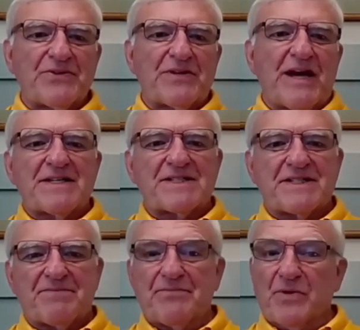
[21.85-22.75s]
So you
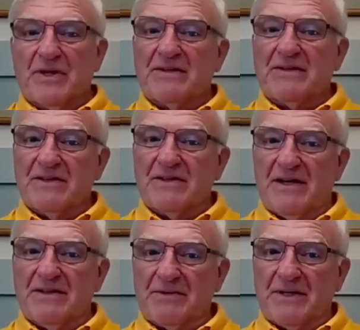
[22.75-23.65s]
guys have really
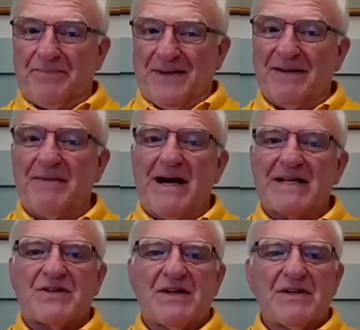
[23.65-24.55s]

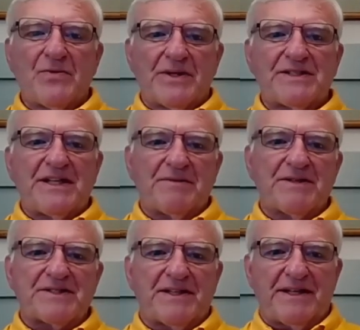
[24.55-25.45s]
epitomized what a
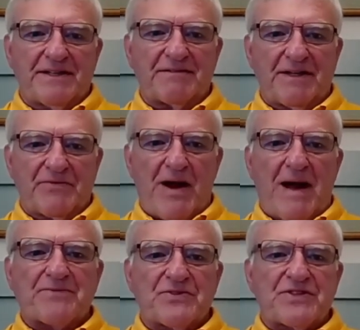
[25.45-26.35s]
team is
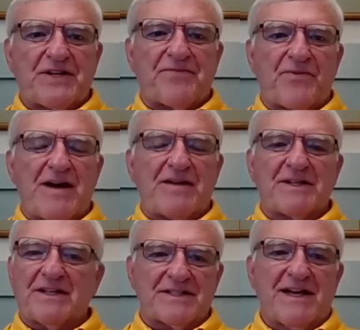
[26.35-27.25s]
and wrapped yourself
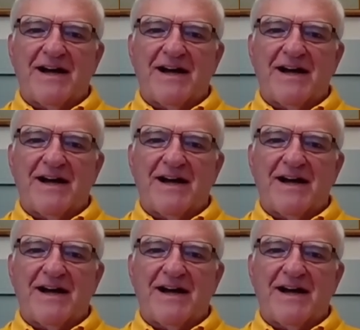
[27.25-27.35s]
around me,